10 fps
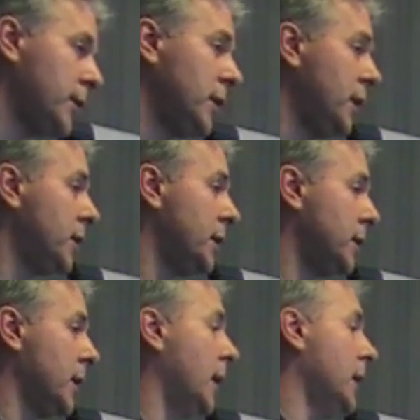Teach
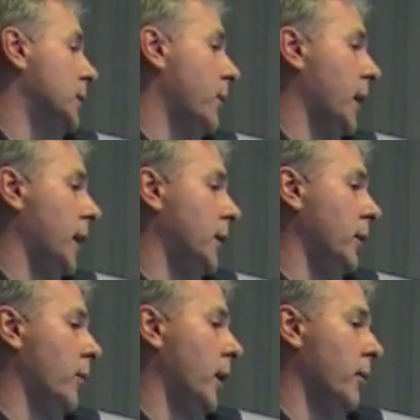this to kids when they
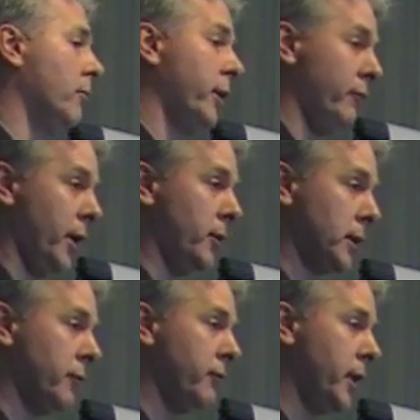do
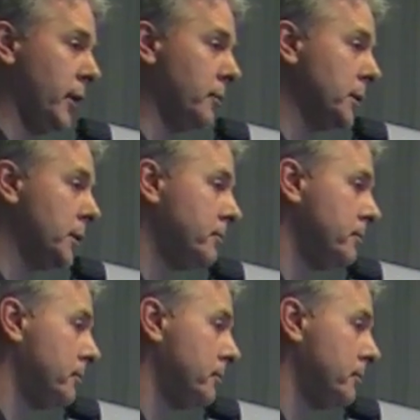reviews of films.